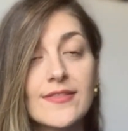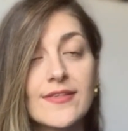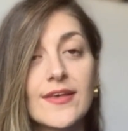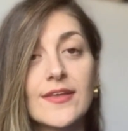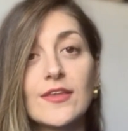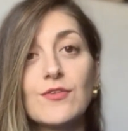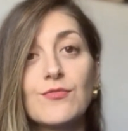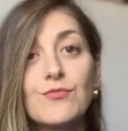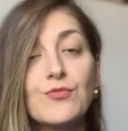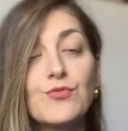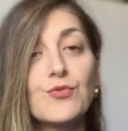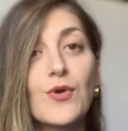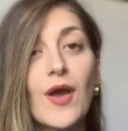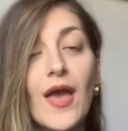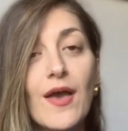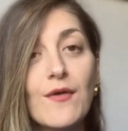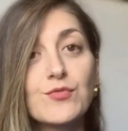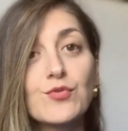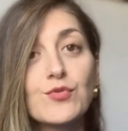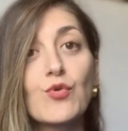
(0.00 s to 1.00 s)
and if you
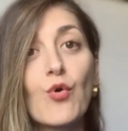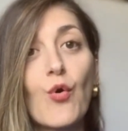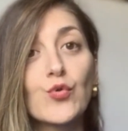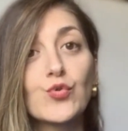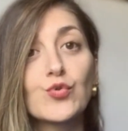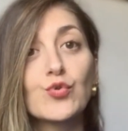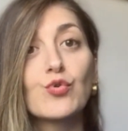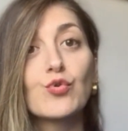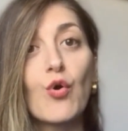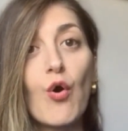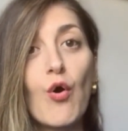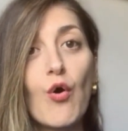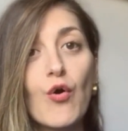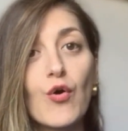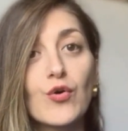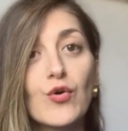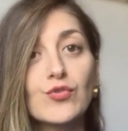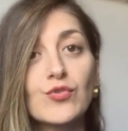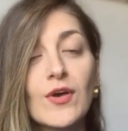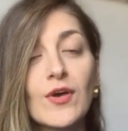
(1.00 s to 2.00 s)
have to go to
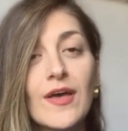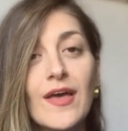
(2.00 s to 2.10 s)
court,